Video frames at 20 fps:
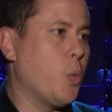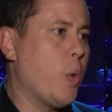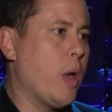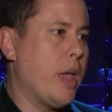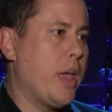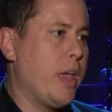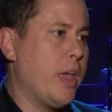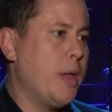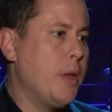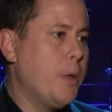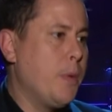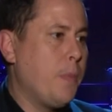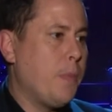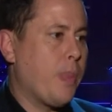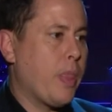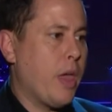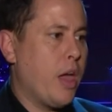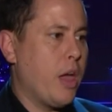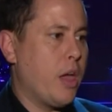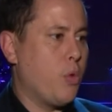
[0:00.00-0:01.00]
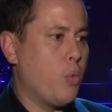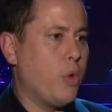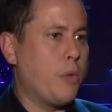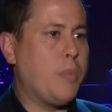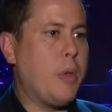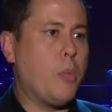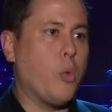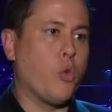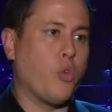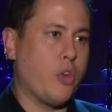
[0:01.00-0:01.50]
way, uh, when
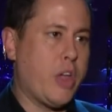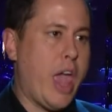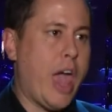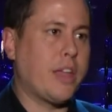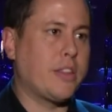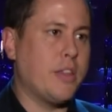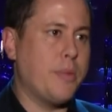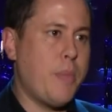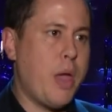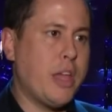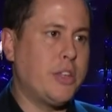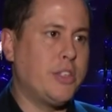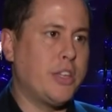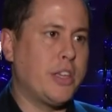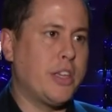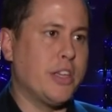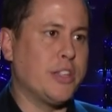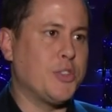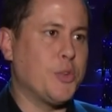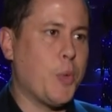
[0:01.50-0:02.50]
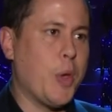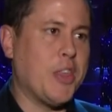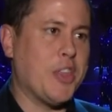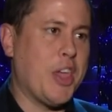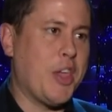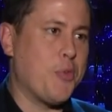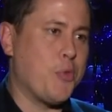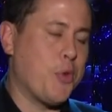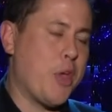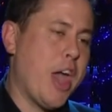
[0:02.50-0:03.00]
people react to magic, it's a way
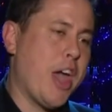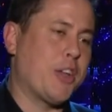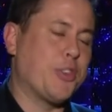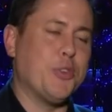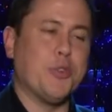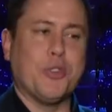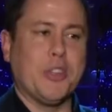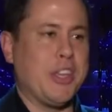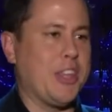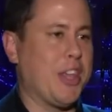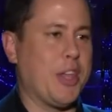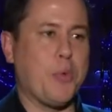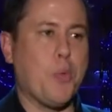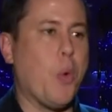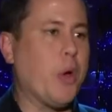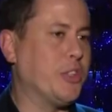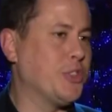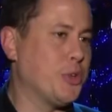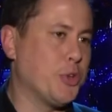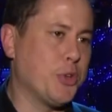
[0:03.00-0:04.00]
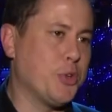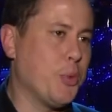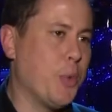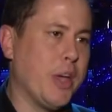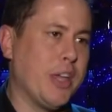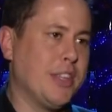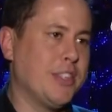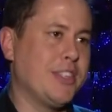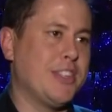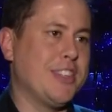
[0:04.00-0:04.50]
they react only like once or
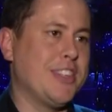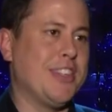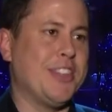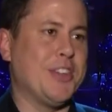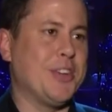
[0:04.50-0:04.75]
twice in